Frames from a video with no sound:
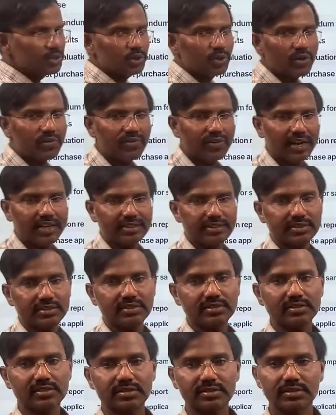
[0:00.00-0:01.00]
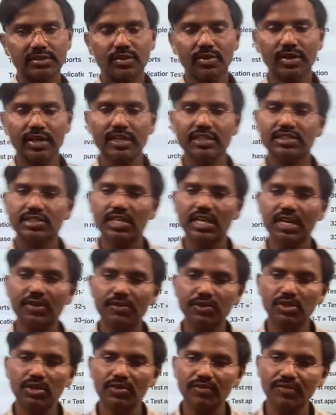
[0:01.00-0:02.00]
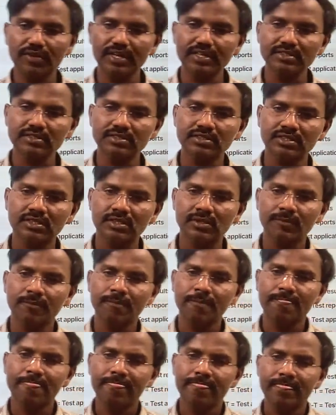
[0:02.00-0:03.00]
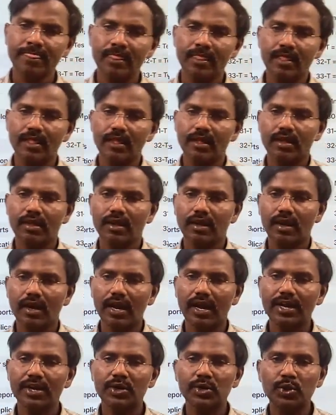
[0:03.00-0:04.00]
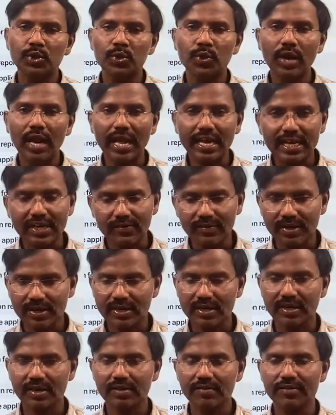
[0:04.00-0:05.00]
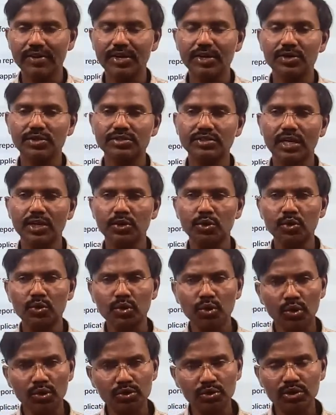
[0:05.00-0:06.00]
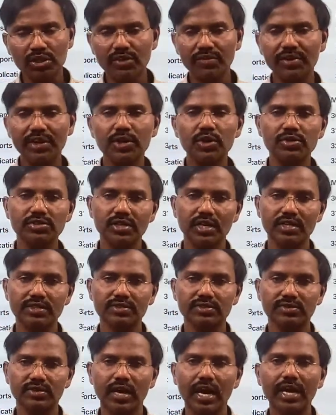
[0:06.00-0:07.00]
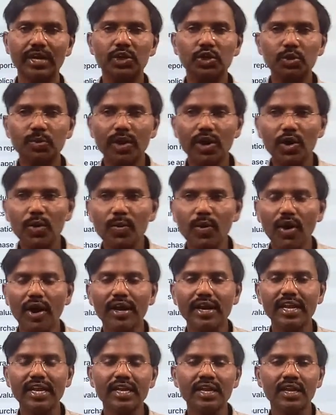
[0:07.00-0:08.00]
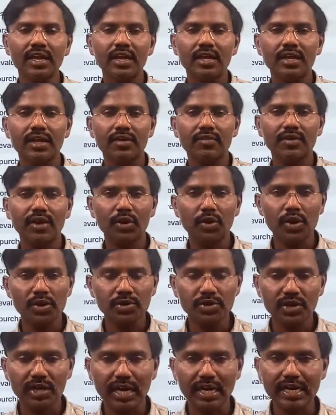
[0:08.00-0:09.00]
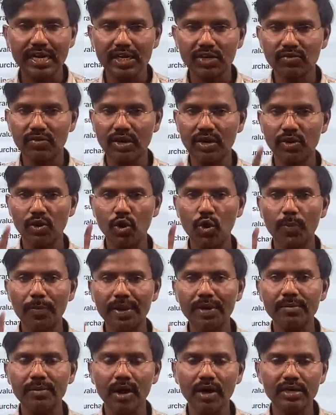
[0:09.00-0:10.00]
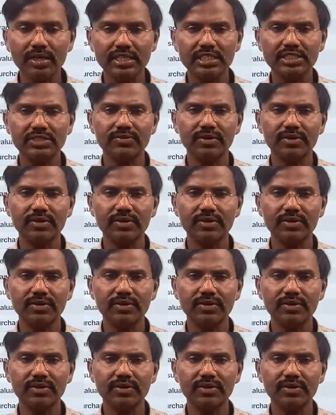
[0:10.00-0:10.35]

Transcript: your friends. Okay, share with your friends and do like our videos and to go through the videos also. And tomorrow morning we are going to conduct one open mock test